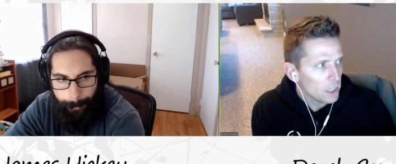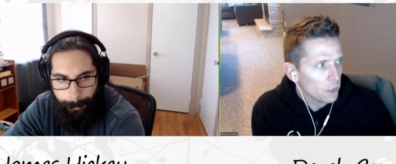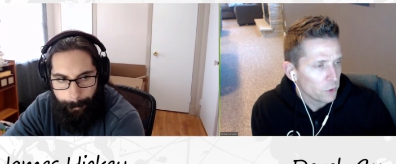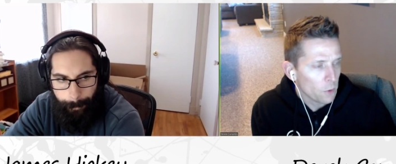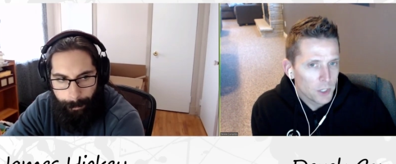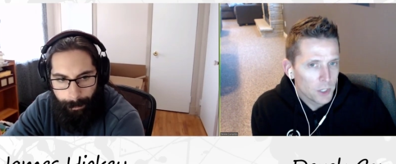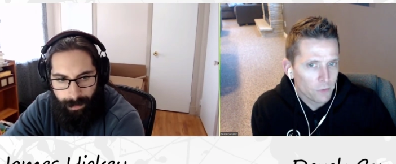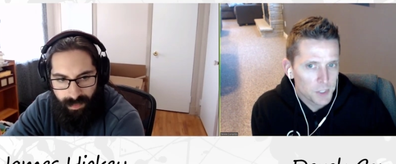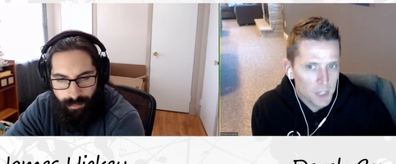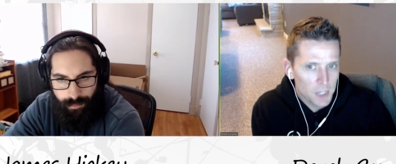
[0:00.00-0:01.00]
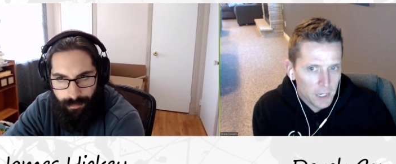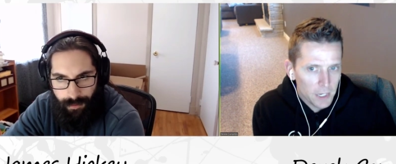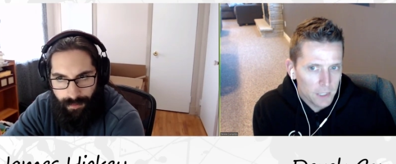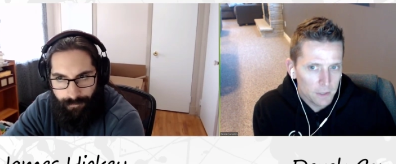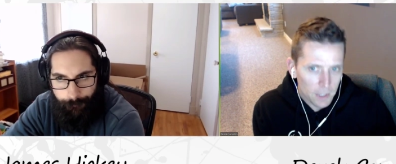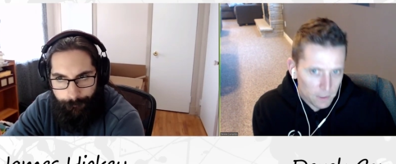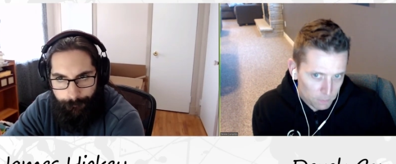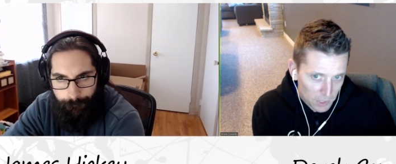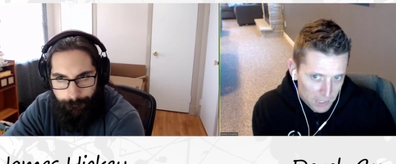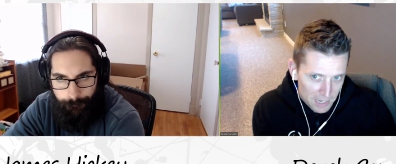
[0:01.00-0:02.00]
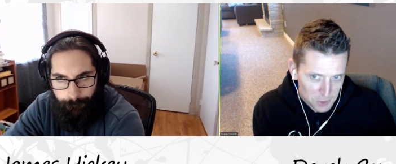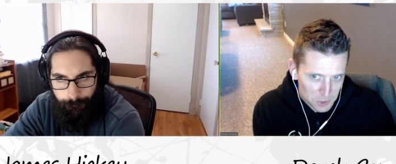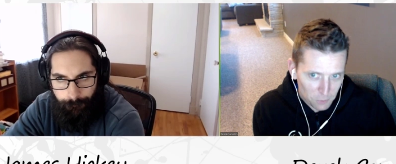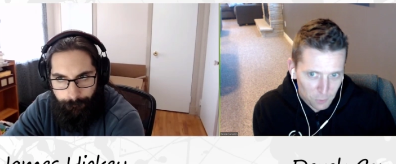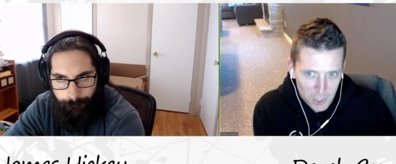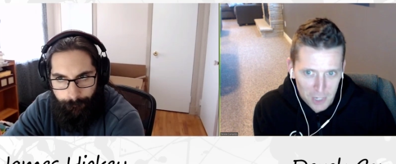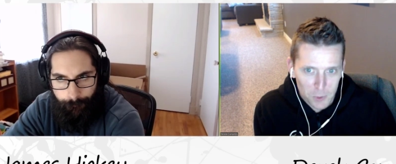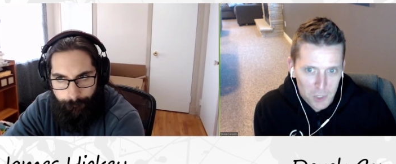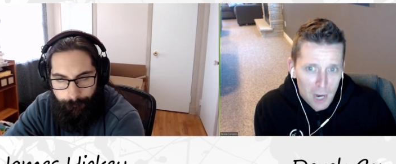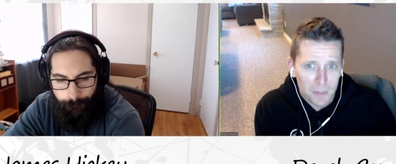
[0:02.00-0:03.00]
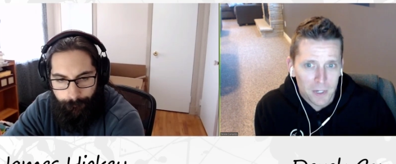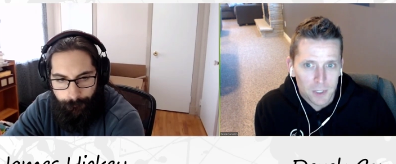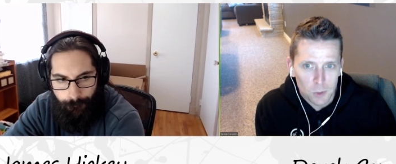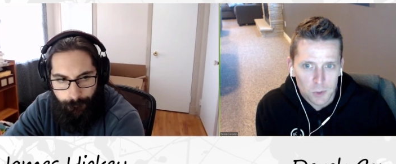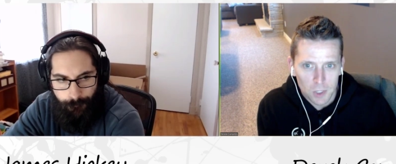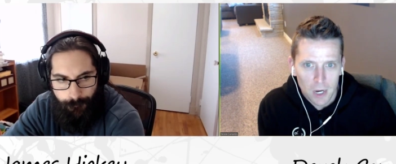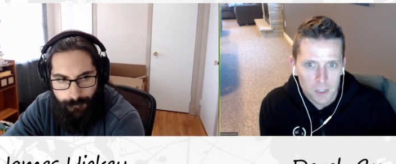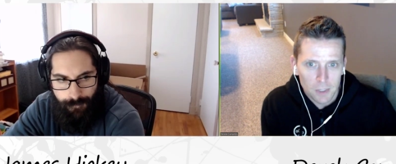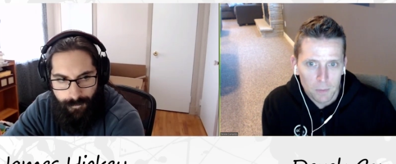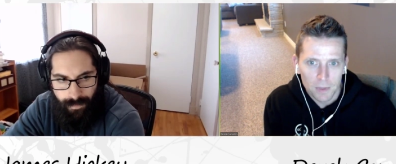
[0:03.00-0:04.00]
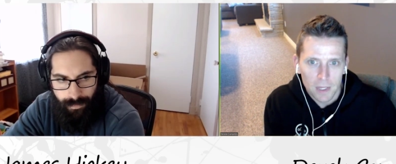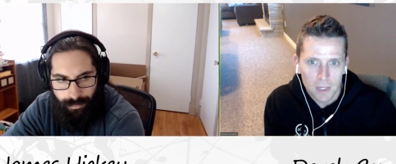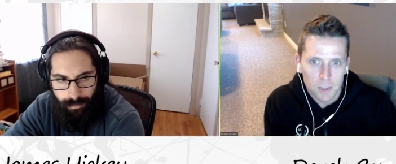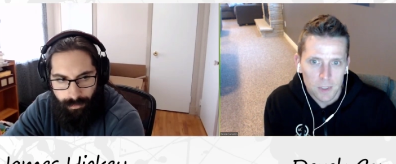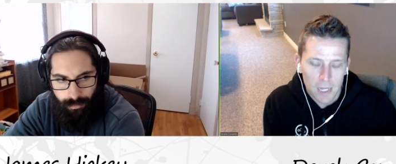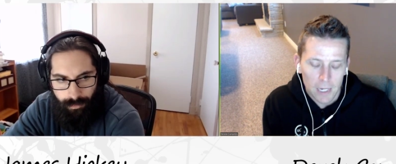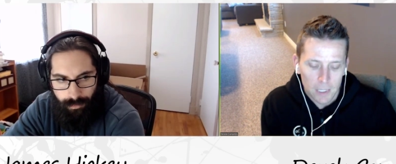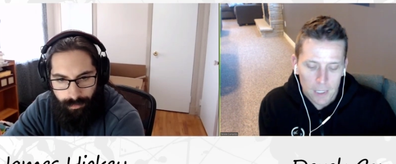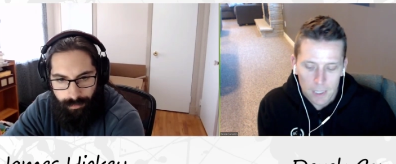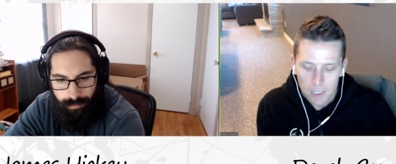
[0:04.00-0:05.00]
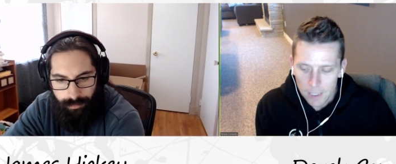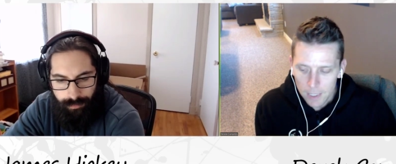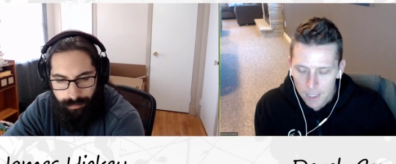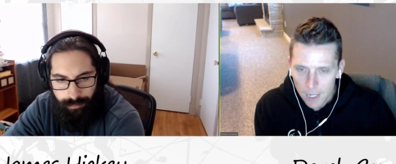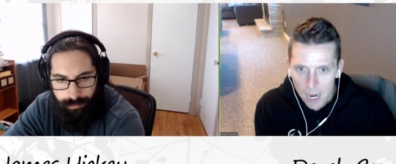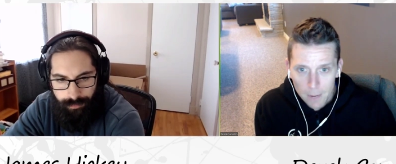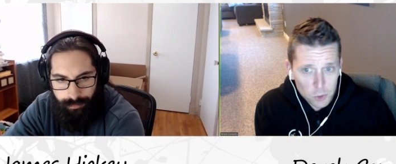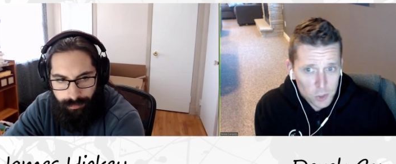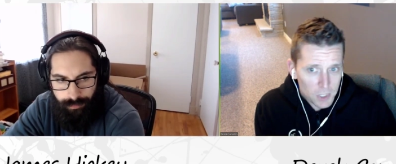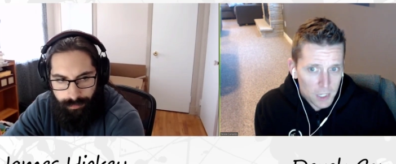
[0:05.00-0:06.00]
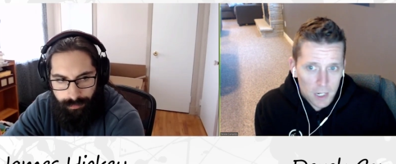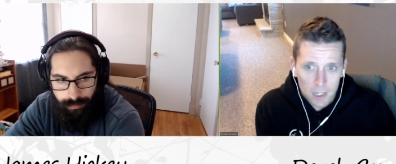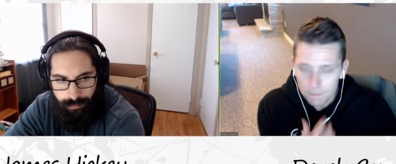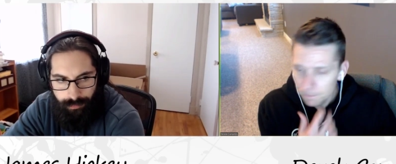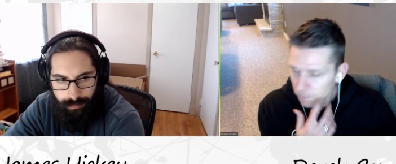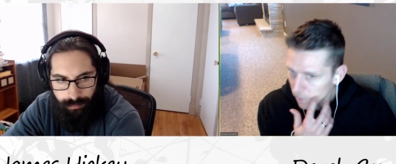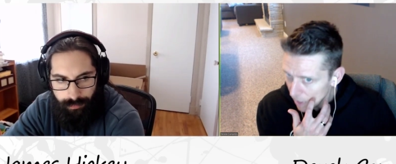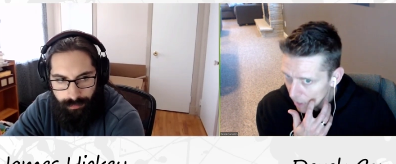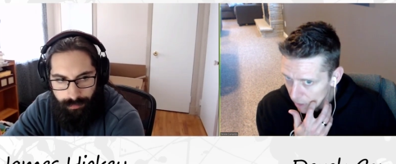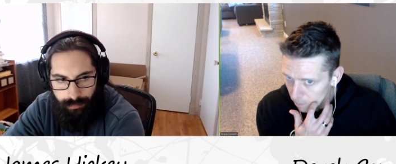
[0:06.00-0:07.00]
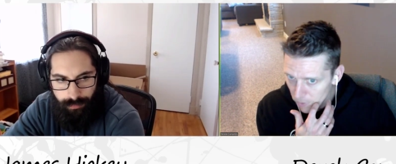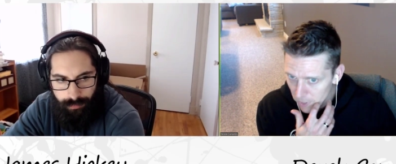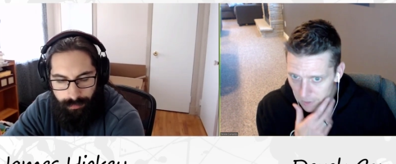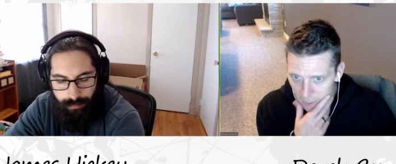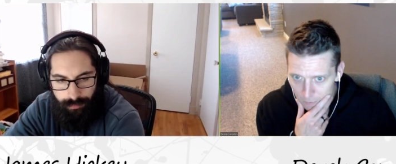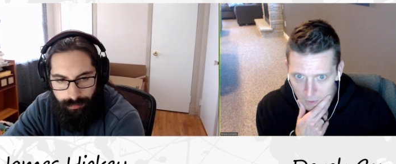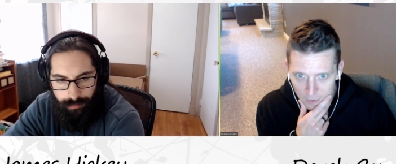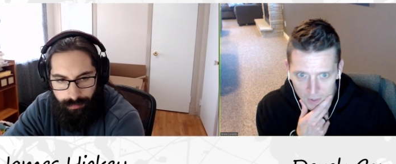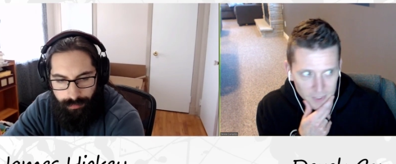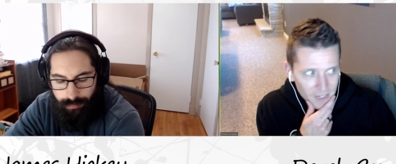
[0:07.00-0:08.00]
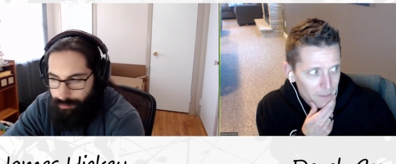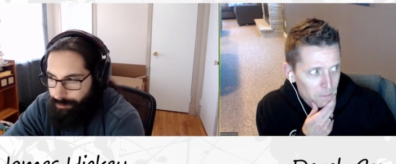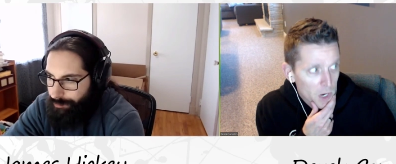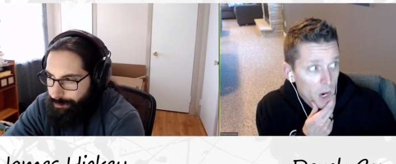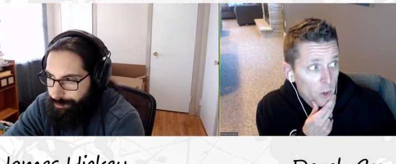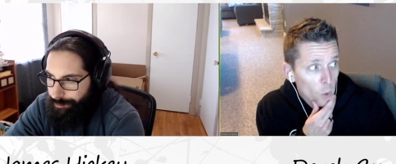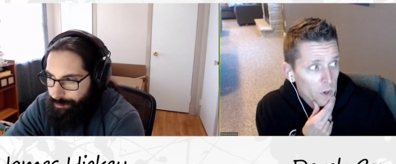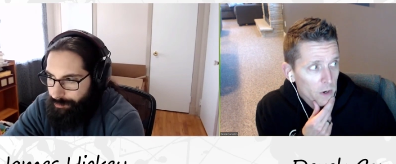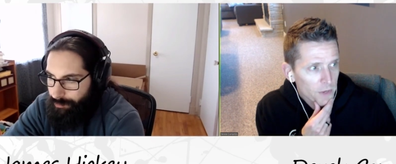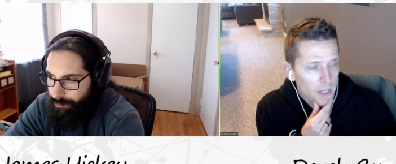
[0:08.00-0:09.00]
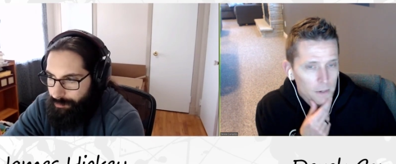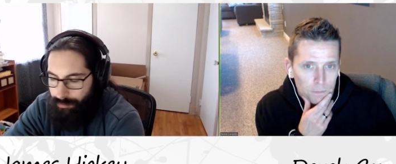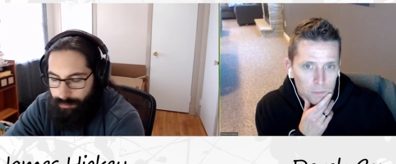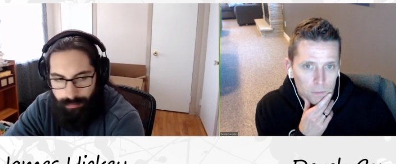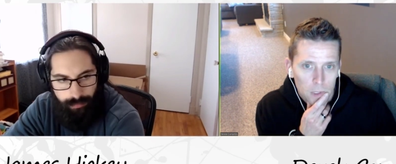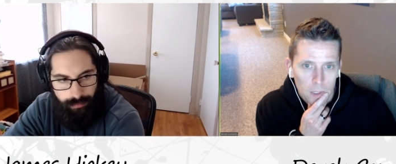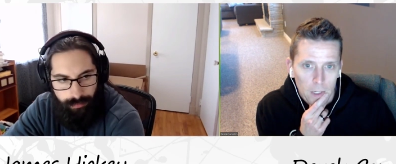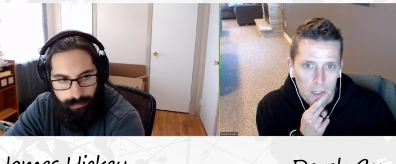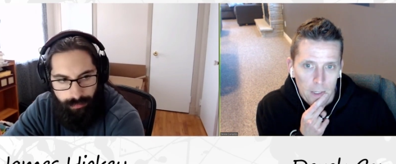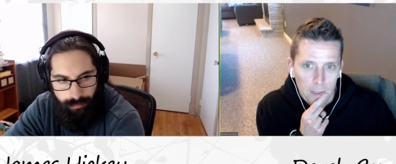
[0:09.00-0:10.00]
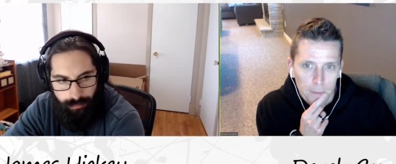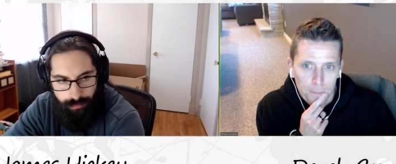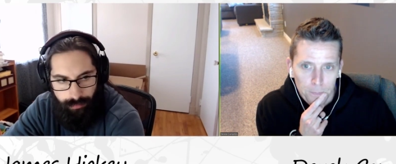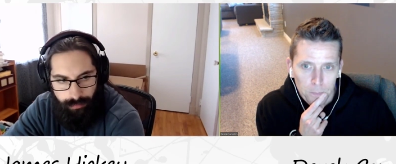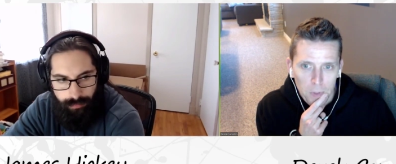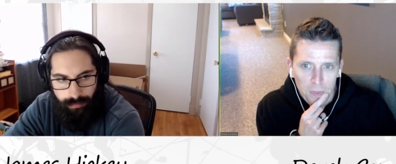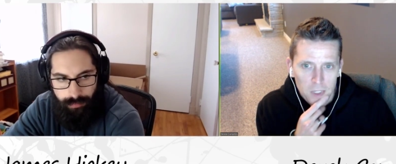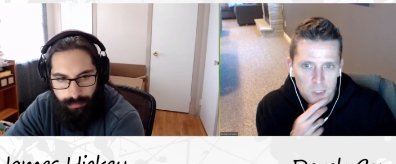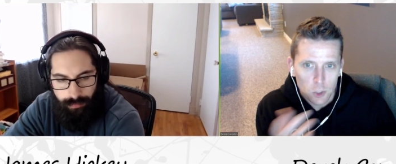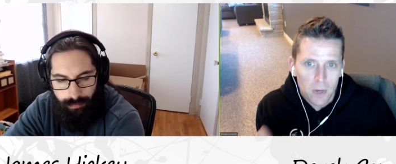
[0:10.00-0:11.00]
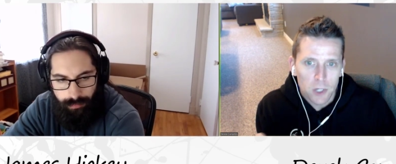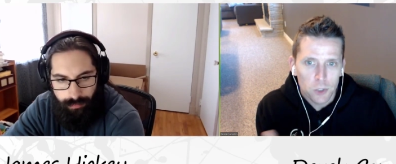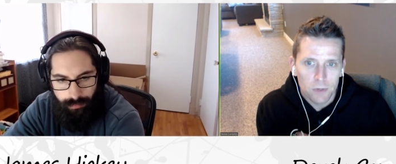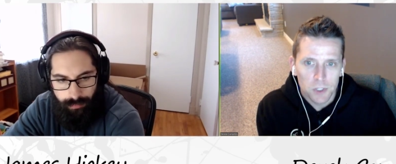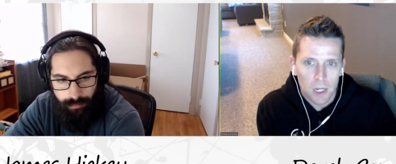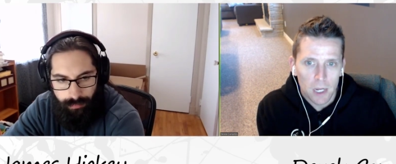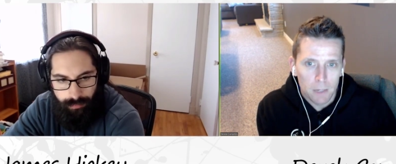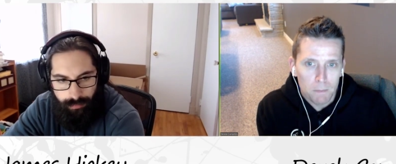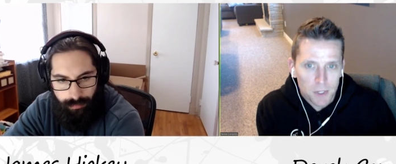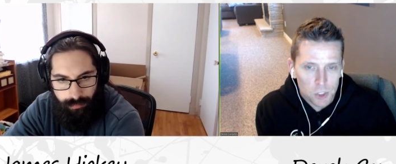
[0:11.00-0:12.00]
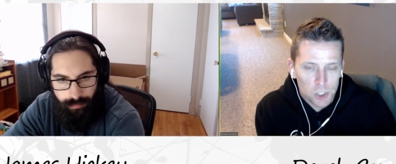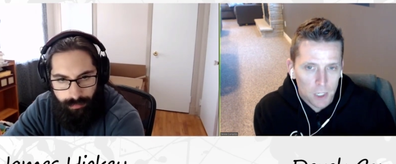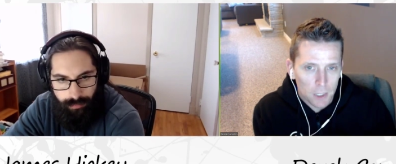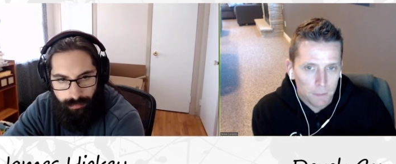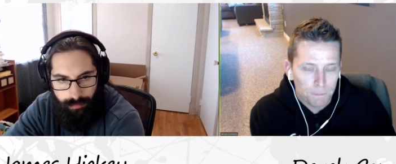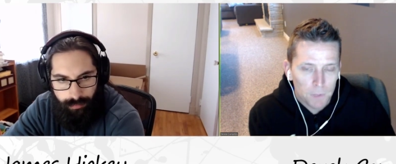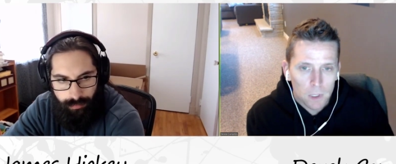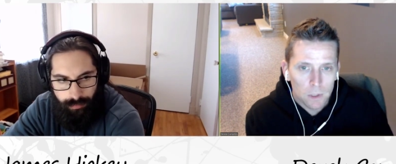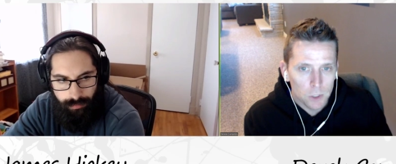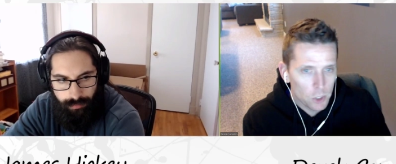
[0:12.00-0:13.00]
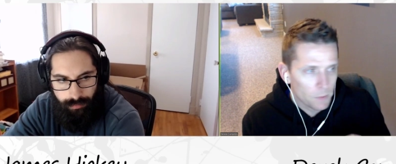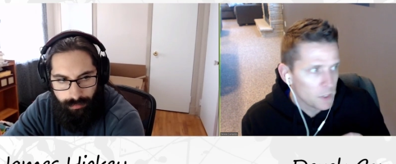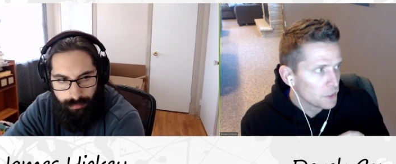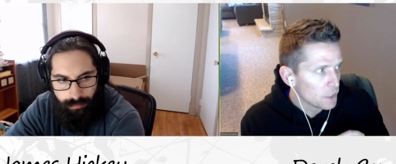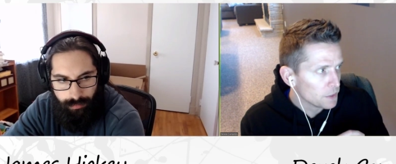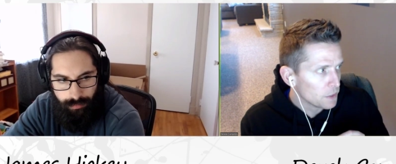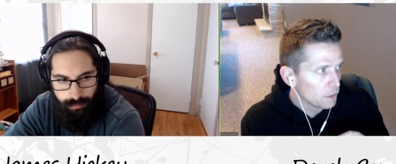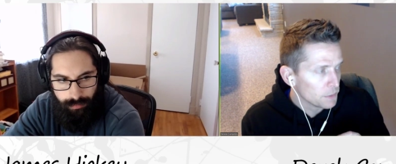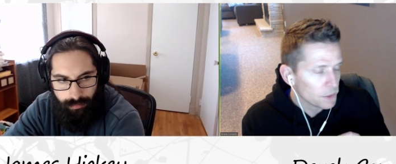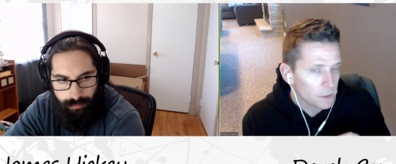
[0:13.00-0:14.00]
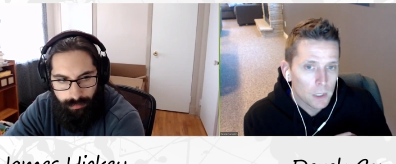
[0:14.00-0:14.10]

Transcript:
Speaker 1: or domain-driven design. And again, so if we're talking about topics, those are kind of some of the things that I'm interested in, but even the things that I'm not aware of yet. But things like domain-driven design, messaging, distributed systems,